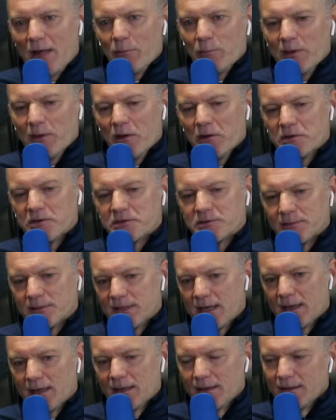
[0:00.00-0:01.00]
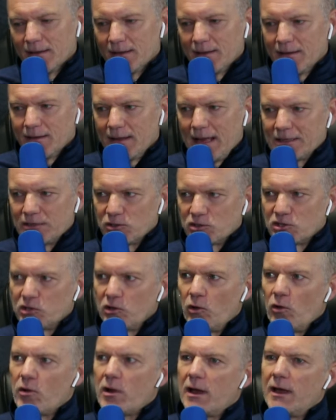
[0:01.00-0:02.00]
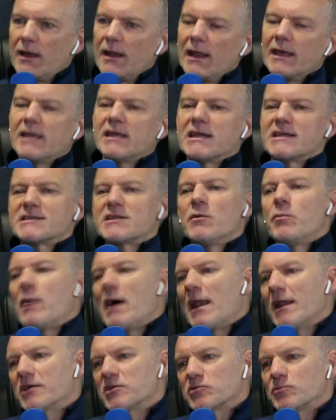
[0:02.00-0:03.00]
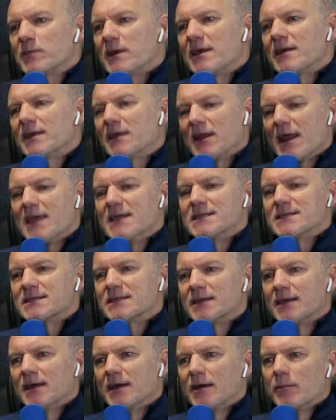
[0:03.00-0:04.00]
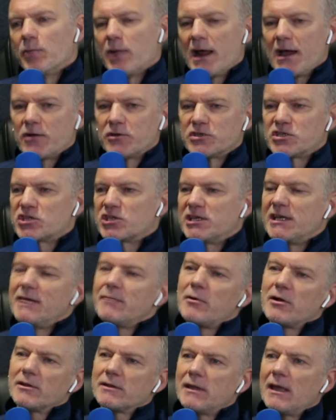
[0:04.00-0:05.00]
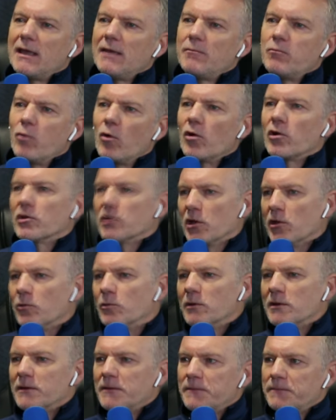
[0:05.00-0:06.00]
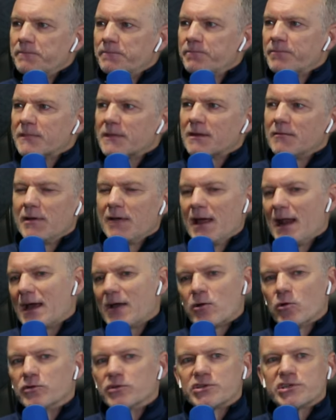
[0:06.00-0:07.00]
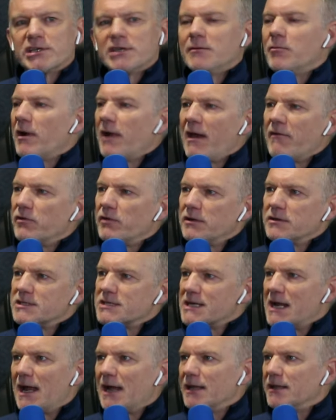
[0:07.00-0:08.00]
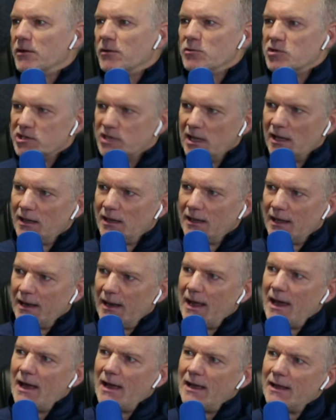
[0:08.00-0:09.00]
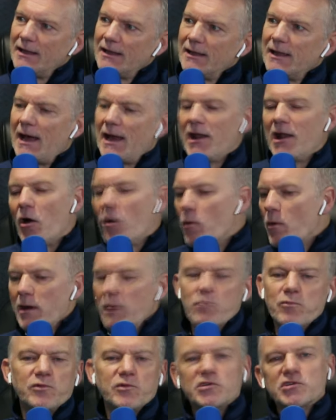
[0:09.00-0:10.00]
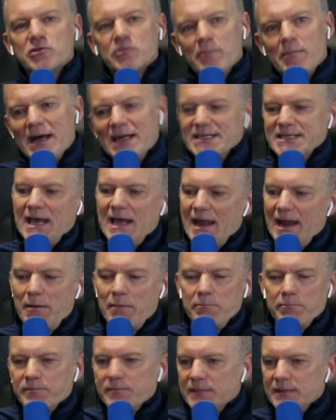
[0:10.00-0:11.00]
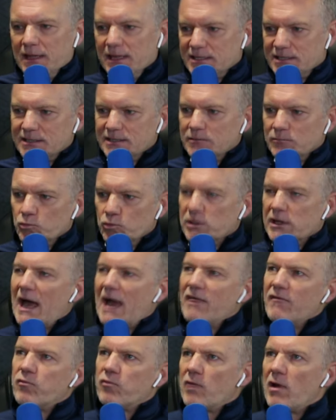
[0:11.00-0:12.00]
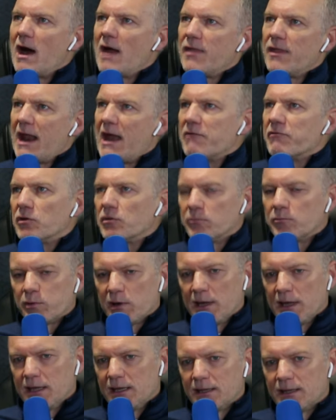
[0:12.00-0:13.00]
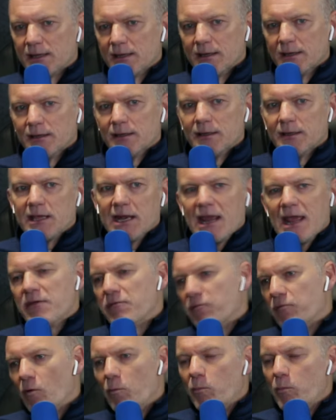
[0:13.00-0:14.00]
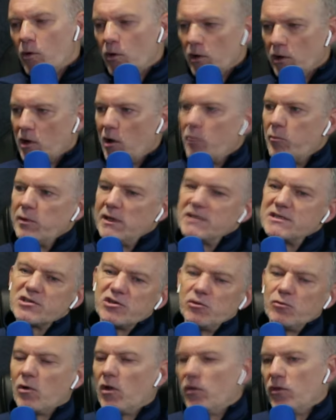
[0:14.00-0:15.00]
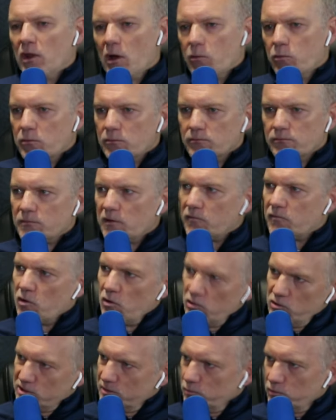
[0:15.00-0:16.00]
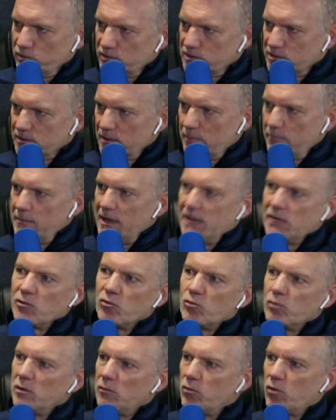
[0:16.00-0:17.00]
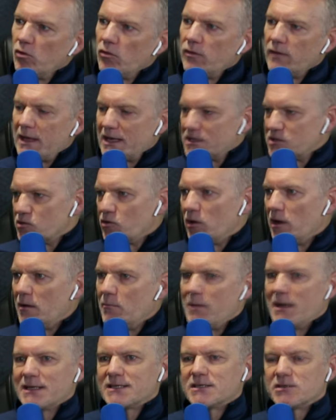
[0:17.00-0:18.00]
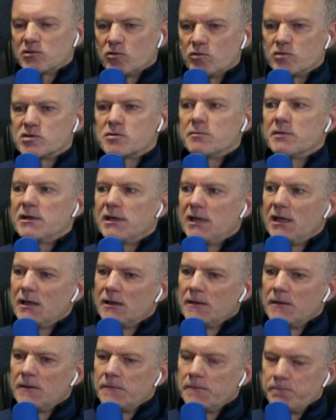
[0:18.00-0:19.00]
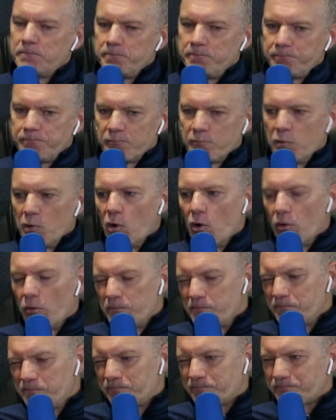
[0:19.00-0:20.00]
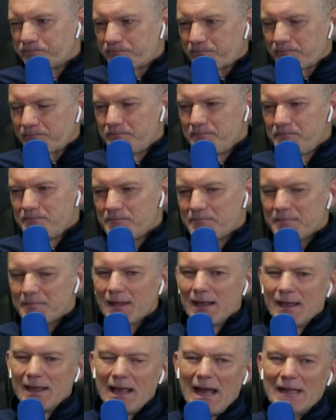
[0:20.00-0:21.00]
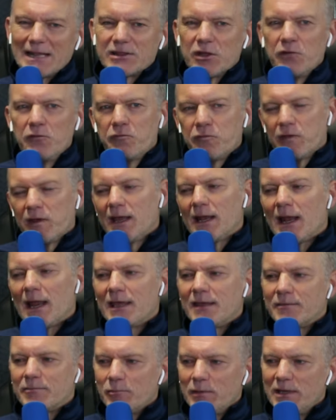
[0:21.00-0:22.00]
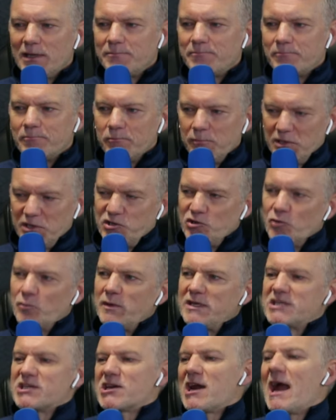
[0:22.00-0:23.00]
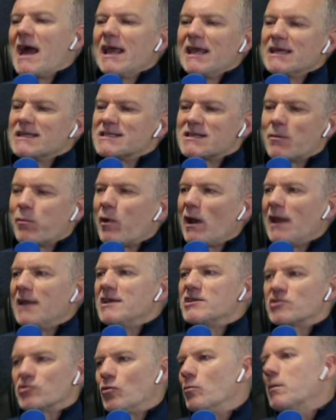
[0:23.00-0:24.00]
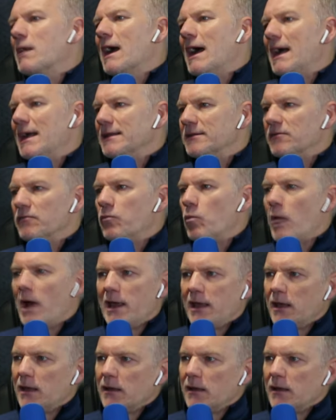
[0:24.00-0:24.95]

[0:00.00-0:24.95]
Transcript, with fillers: be honest with you. I just look at, like, Crystal Palace weren't great, but I could see what they want to do, where I couldn't see what Everton are trying to do still. And that, I know it doesn't matter, and I'm, listen, would I have rather Everton played great football and got beat two one? No, of course it wouldn't. I'm made up we won. And that's all that matters ultimately. But I do feel like we, we should be trying to play some kind of way,